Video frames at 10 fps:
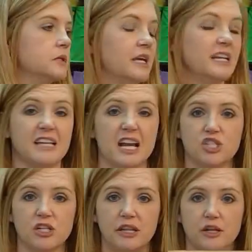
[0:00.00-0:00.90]
it's
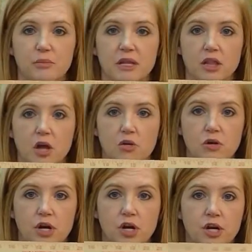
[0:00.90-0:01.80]
actually a little bit
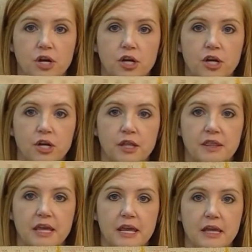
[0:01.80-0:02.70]
longer
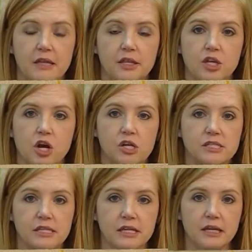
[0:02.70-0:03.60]
than the
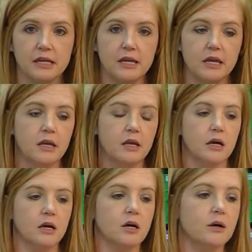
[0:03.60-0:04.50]
yardstick.
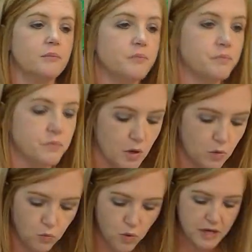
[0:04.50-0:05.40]

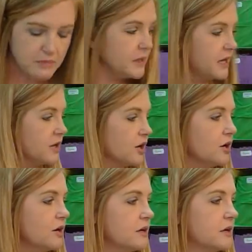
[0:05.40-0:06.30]
1 meter